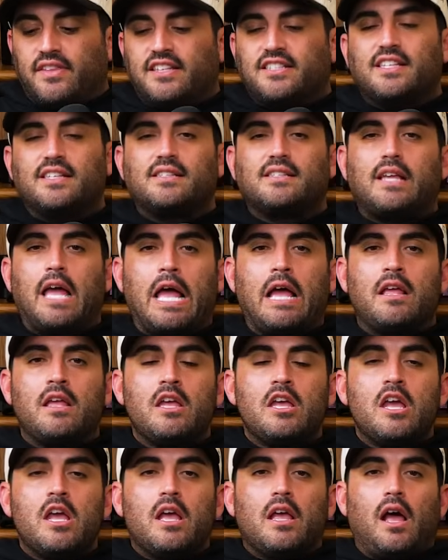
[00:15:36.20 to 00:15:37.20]
This is
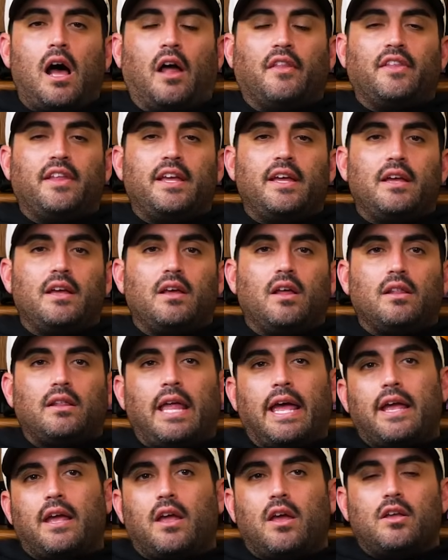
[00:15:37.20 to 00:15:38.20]
on the
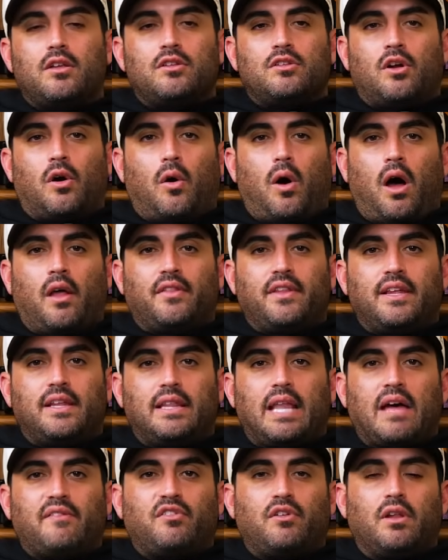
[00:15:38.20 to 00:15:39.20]
on the
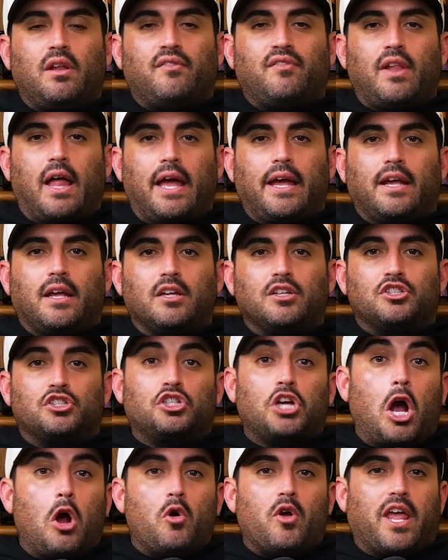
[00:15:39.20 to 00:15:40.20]
level of like
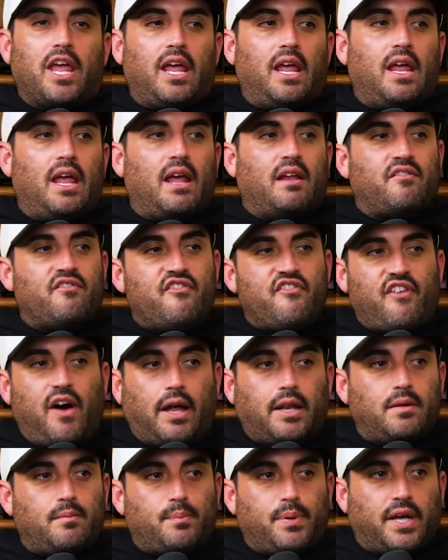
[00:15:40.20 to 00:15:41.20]
jokey and
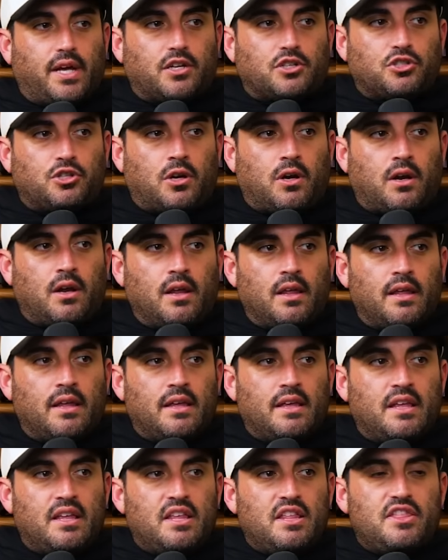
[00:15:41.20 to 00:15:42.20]
fun picture.
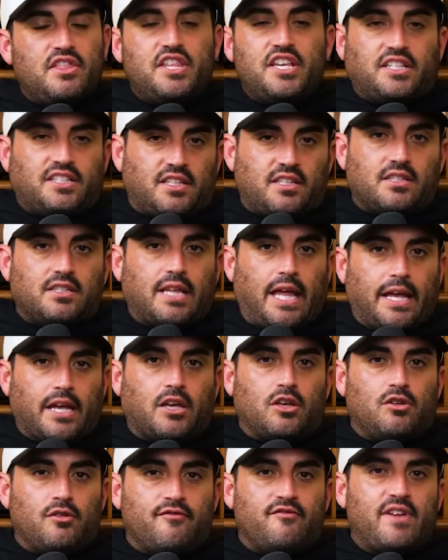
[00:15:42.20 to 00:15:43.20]
This is
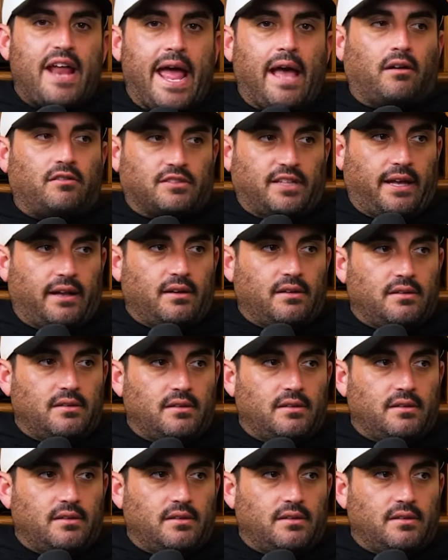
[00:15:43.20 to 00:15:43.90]
like you've nailed it.